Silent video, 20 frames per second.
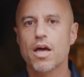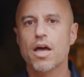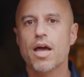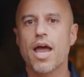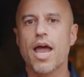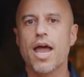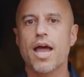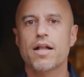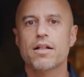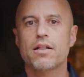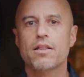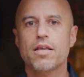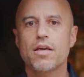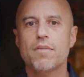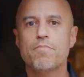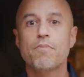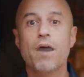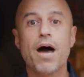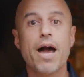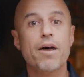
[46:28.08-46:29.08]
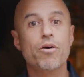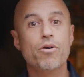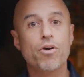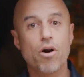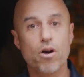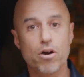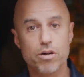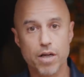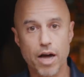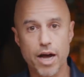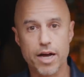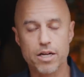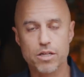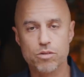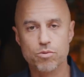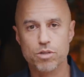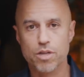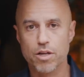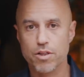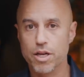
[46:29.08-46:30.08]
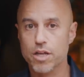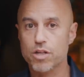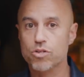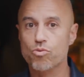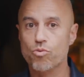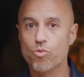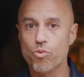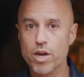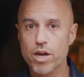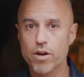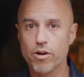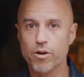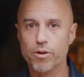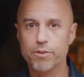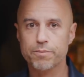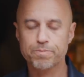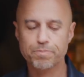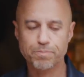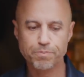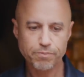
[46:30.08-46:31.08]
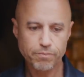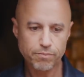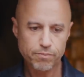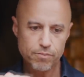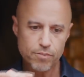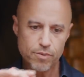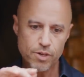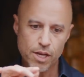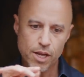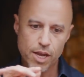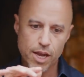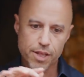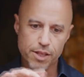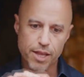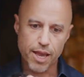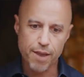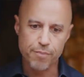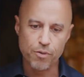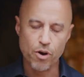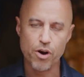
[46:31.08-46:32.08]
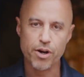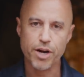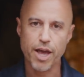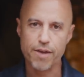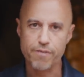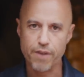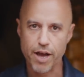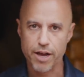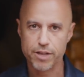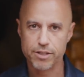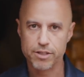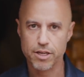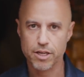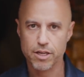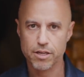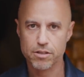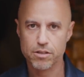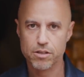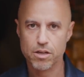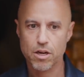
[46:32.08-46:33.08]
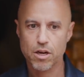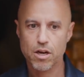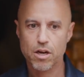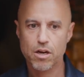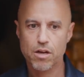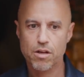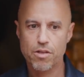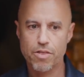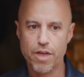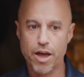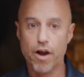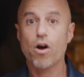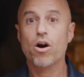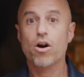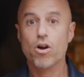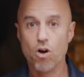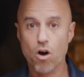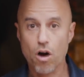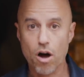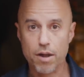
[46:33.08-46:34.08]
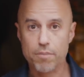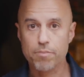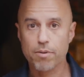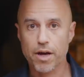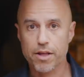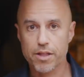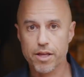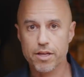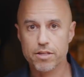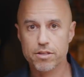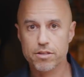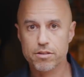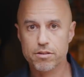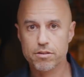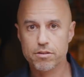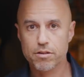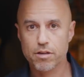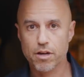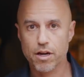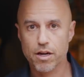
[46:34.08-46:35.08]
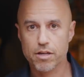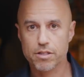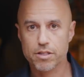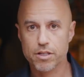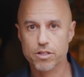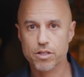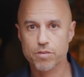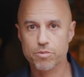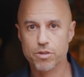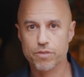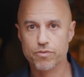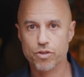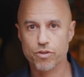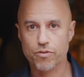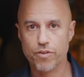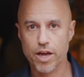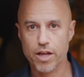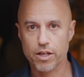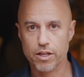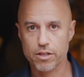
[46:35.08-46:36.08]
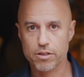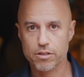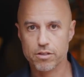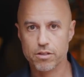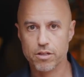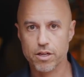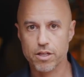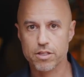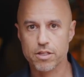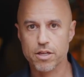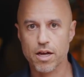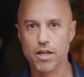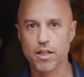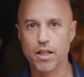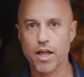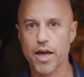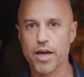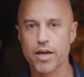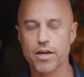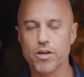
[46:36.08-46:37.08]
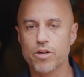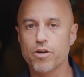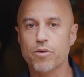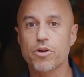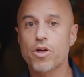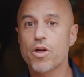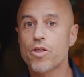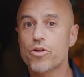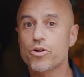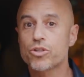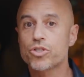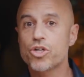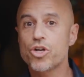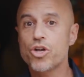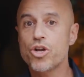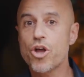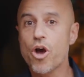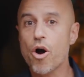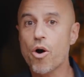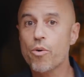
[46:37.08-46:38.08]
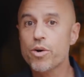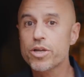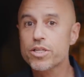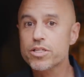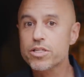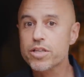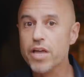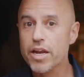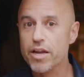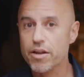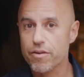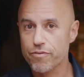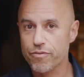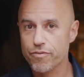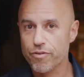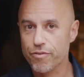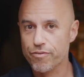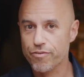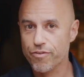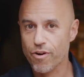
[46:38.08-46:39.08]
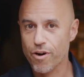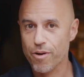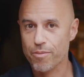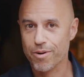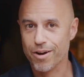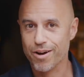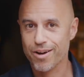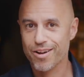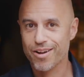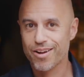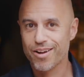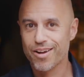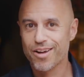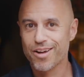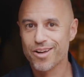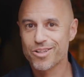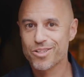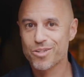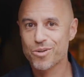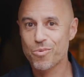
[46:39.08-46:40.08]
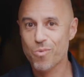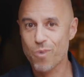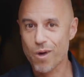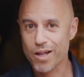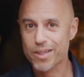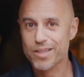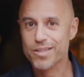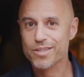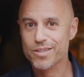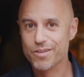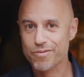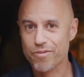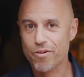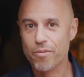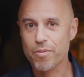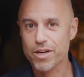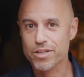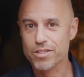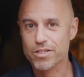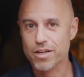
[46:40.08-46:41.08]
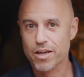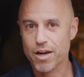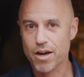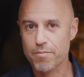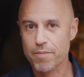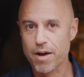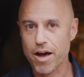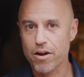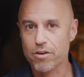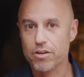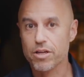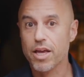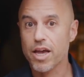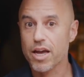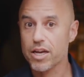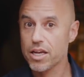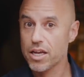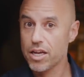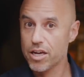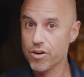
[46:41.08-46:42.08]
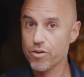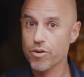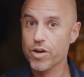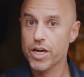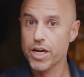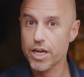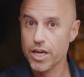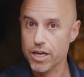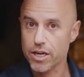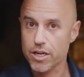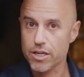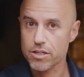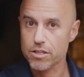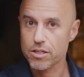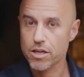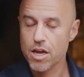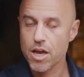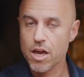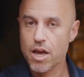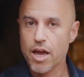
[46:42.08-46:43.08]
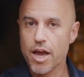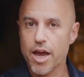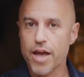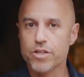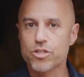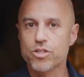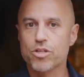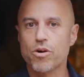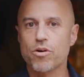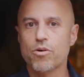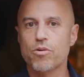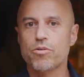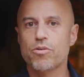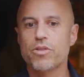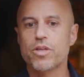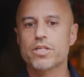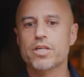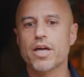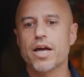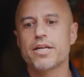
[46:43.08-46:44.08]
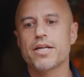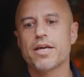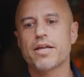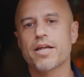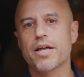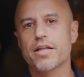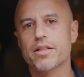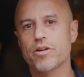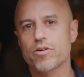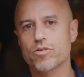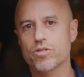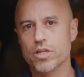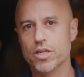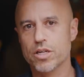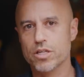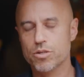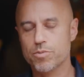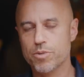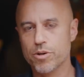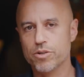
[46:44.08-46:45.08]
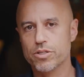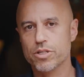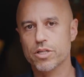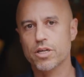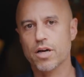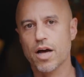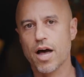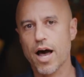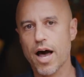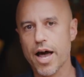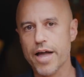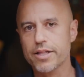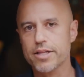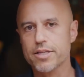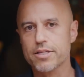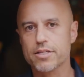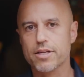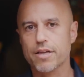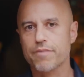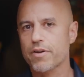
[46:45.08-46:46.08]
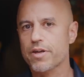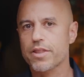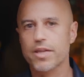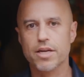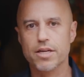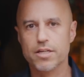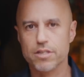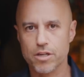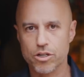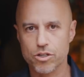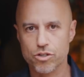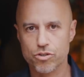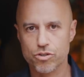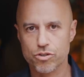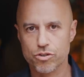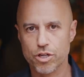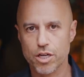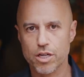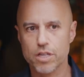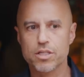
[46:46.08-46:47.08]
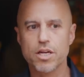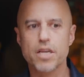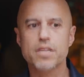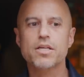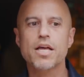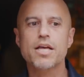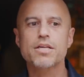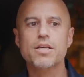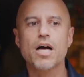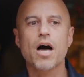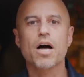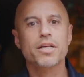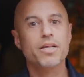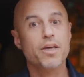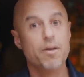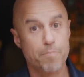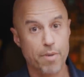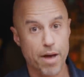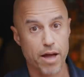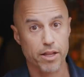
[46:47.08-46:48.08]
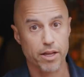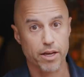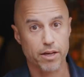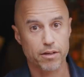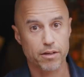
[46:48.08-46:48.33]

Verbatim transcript: and the myocarditis, which I think is real in the mRNA vaccines, they are caught by these uh, systems of surveillance. It's not like, you know, there's no incentive for pharma to want this information to come out, yet here it is. And so this idea that there's a conspiracy to hide this stuff, I think, is, un- is, is, is uncompelling.